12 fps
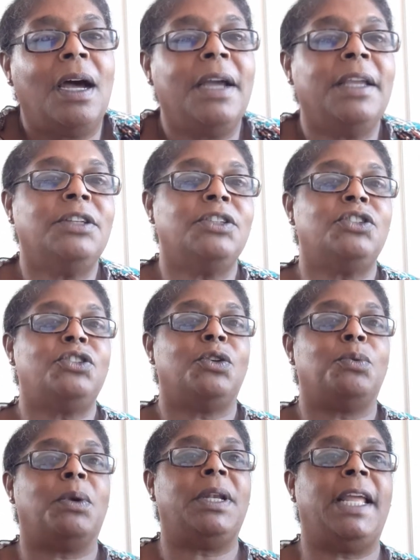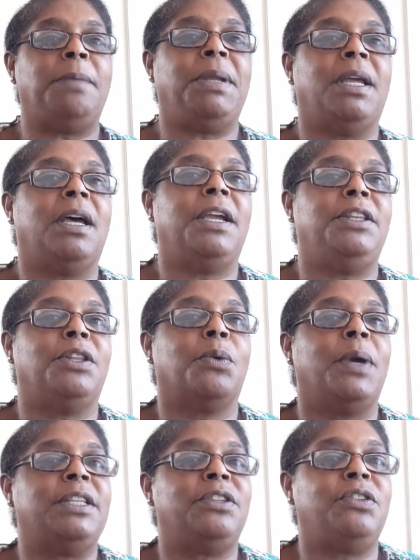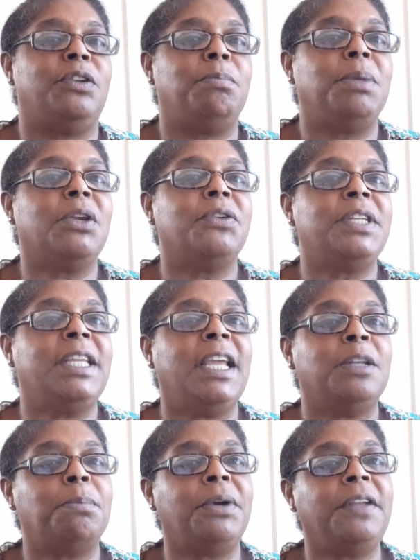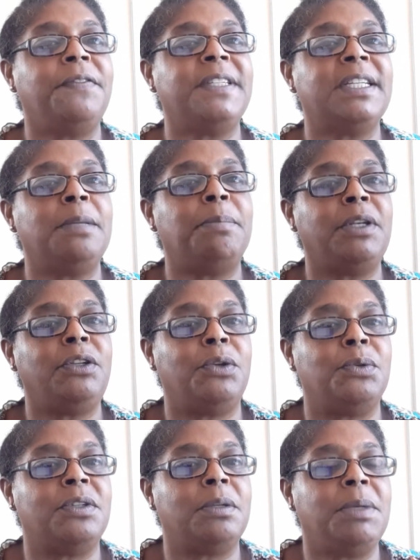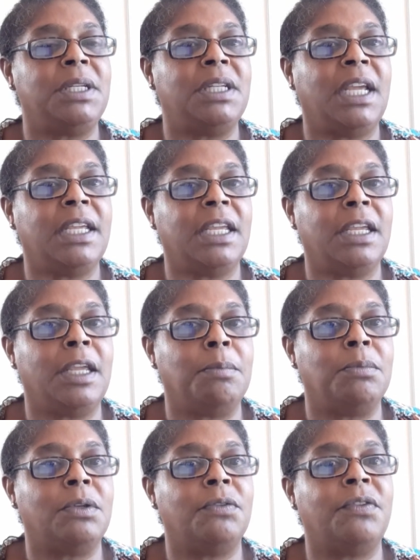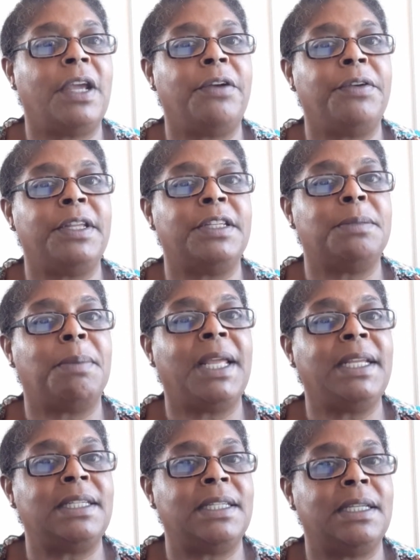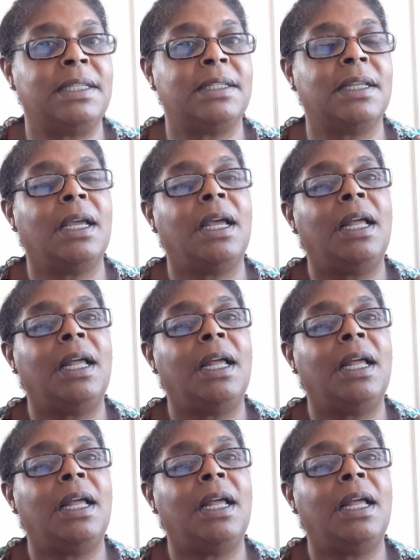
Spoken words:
I understood what lay behind the question because he had previously been used to me taking him to various places,